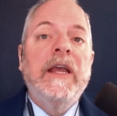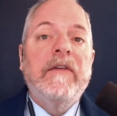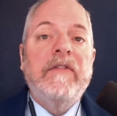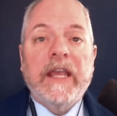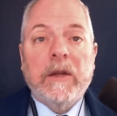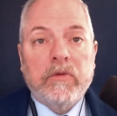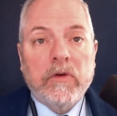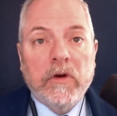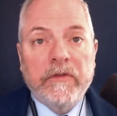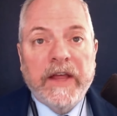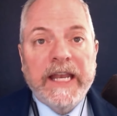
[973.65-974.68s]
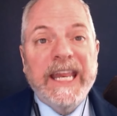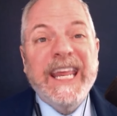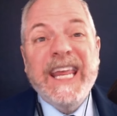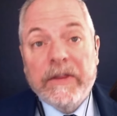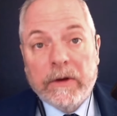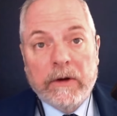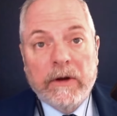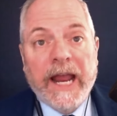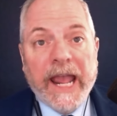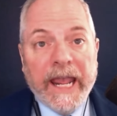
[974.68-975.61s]
if they can prove that either
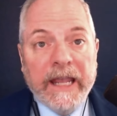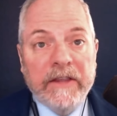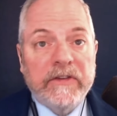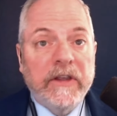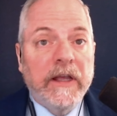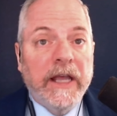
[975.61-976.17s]
Hayes